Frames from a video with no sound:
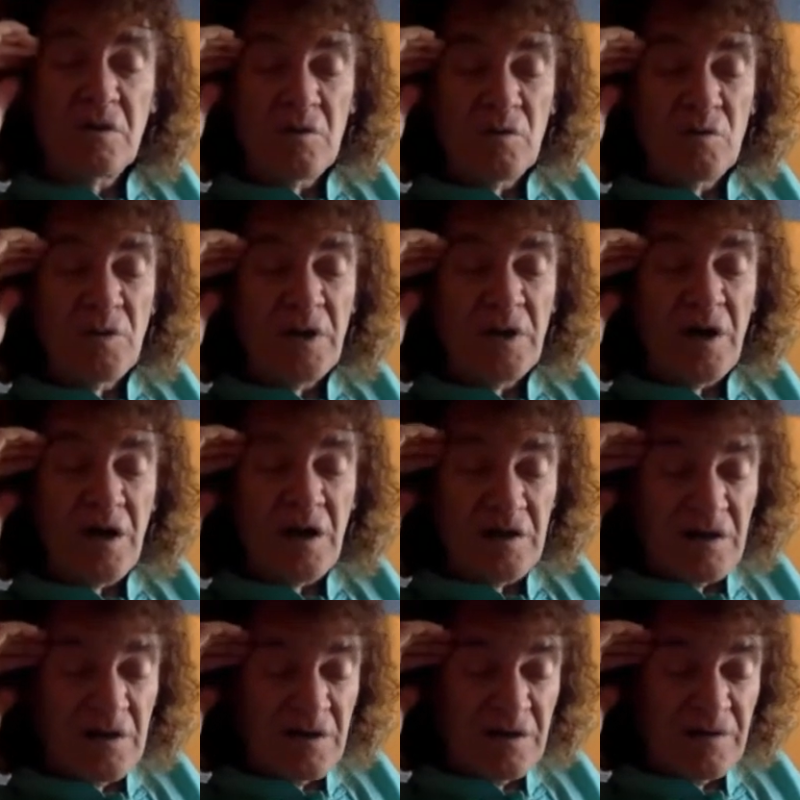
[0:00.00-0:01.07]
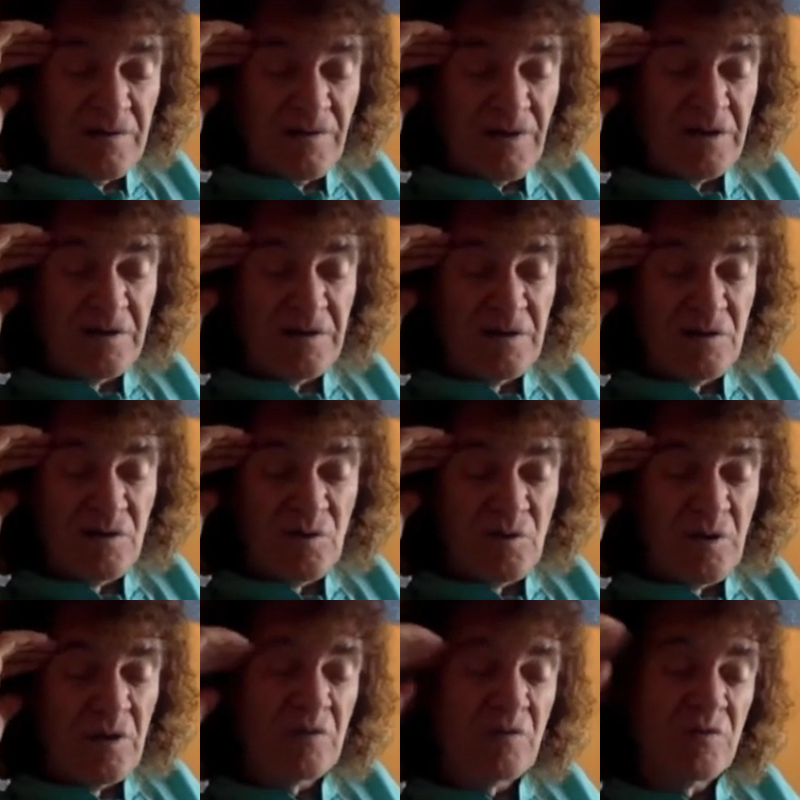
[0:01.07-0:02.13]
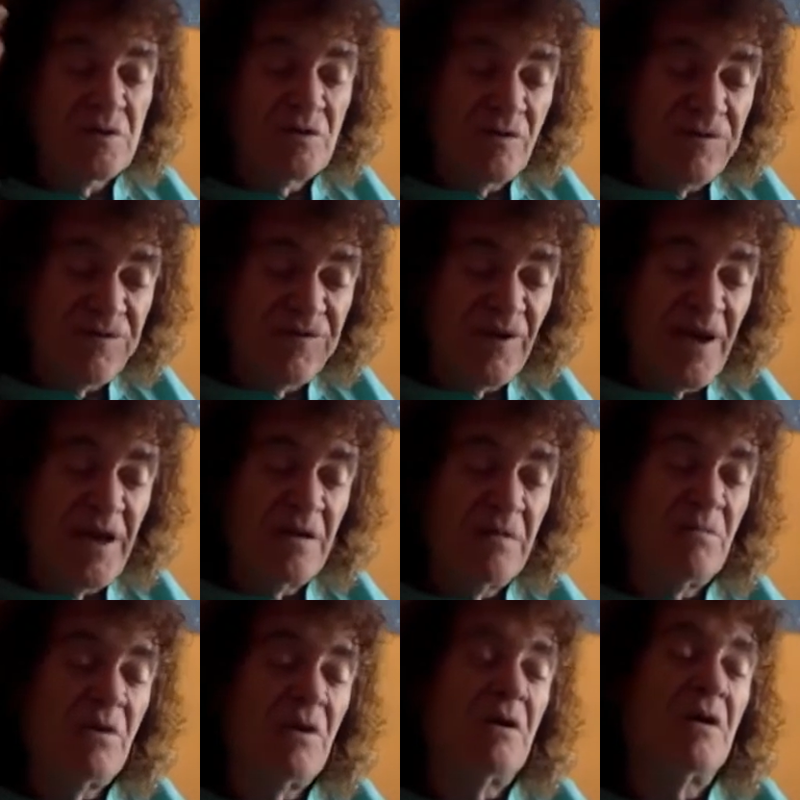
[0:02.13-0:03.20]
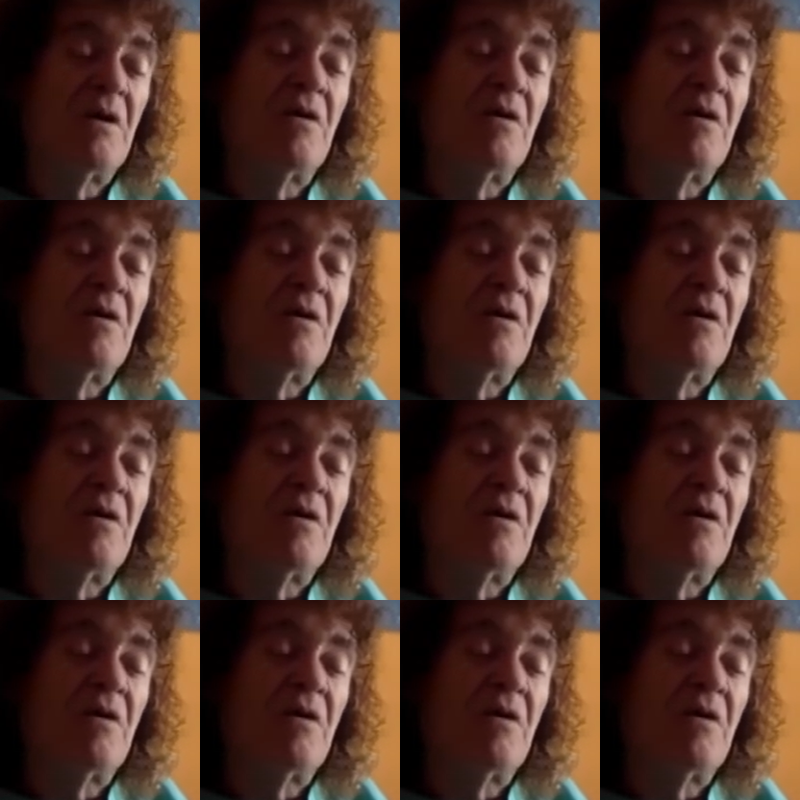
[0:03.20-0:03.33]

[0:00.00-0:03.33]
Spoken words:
we are invited to work with the flame